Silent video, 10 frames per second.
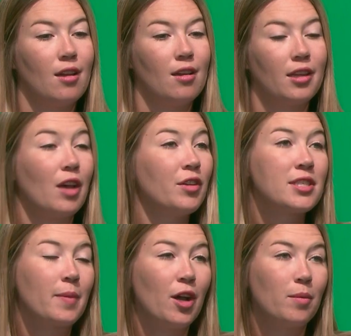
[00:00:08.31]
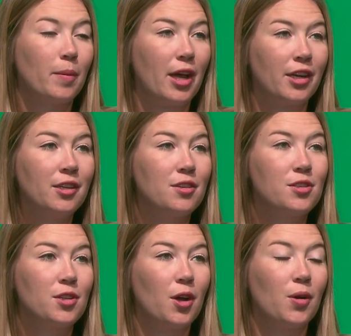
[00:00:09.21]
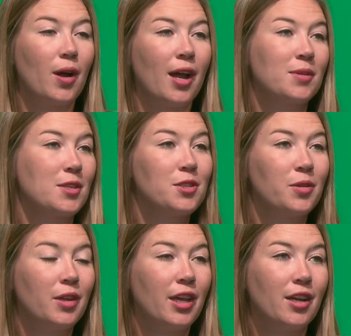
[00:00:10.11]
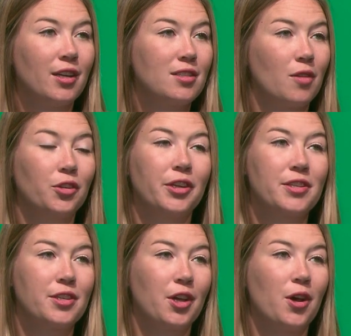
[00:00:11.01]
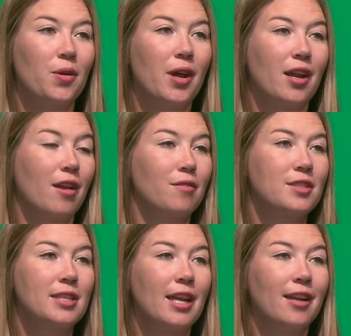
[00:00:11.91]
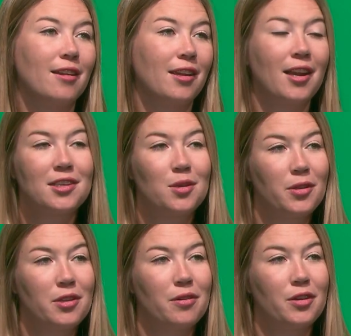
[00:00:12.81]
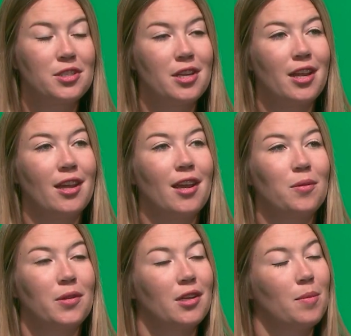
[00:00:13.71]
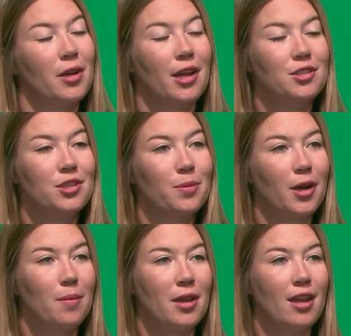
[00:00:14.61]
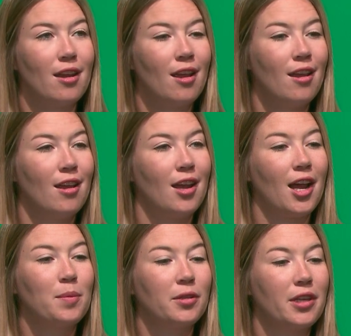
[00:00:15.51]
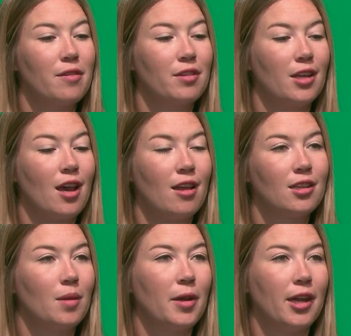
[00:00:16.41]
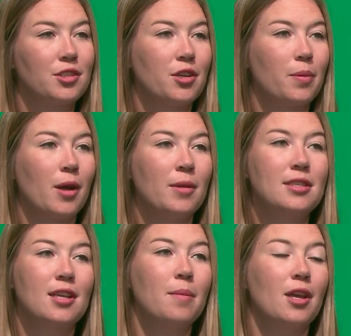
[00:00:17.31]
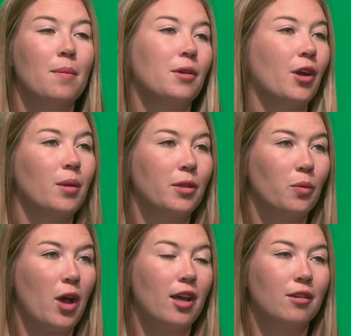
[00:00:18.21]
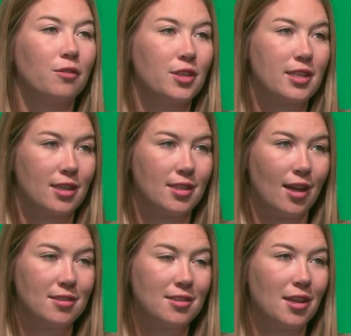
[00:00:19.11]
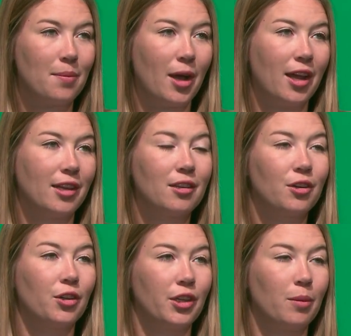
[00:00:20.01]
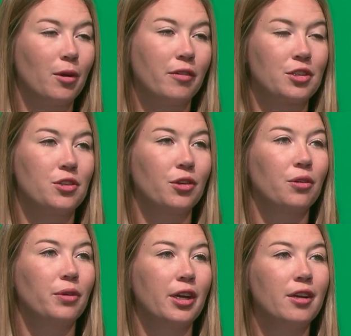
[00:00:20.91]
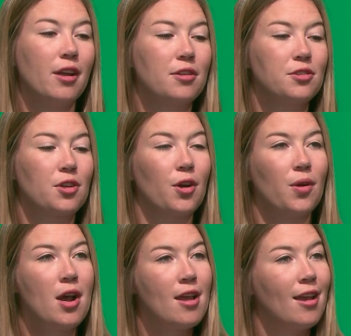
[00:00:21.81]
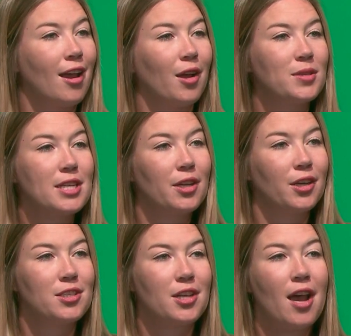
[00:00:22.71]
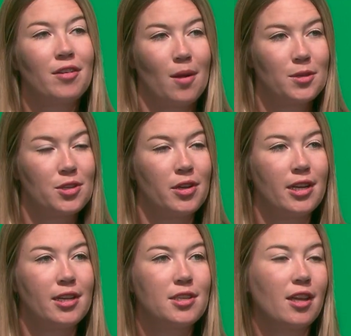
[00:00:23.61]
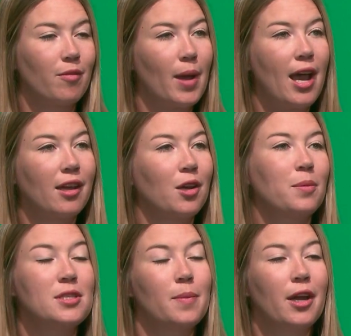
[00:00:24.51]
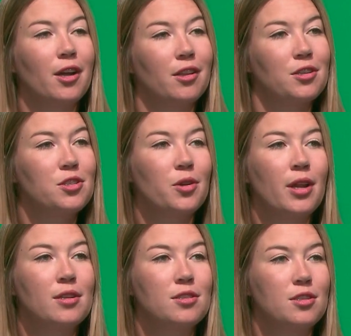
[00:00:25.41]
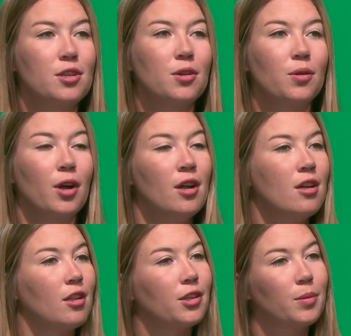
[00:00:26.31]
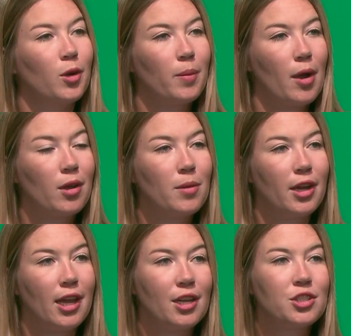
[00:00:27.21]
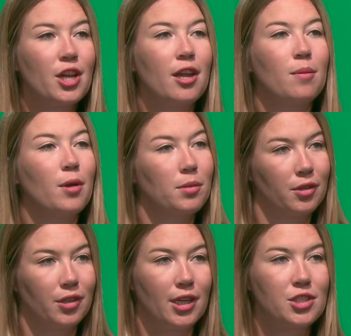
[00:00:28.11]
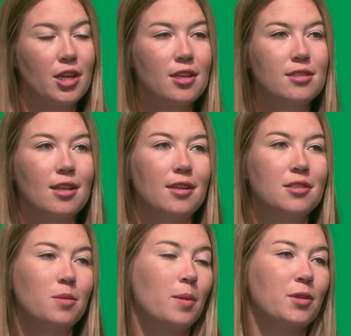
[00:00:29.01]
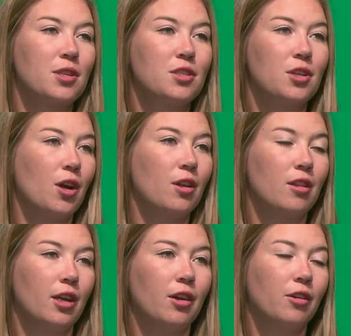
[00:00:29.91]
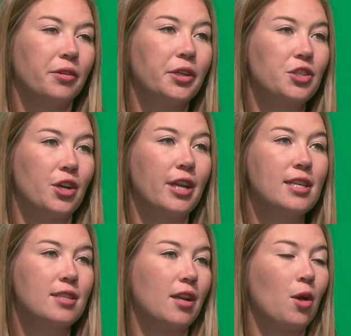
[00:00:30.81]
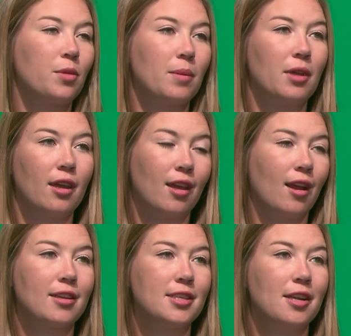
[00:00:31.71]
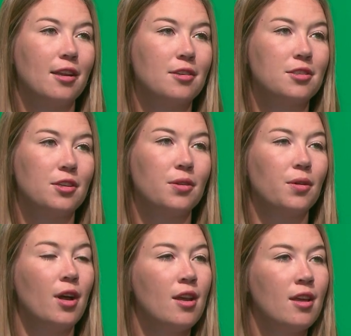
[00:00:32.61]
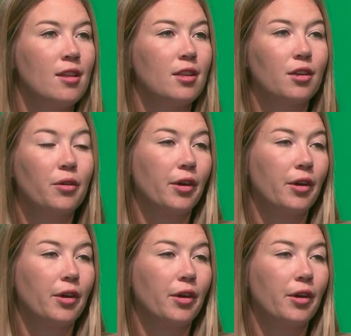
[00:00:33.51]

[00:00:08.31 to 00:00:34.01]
Calvin is my alma mater, so I was a student here several years ago and I've stayed connected with the university and with the communication department I believe that the communication department set me up incredibly well for success in my early professional career, and so I was eager to have an opportunity to give back, help inspire other students to learn more about communication, public relations, and to be able to start their career journeys and help them get connected into the career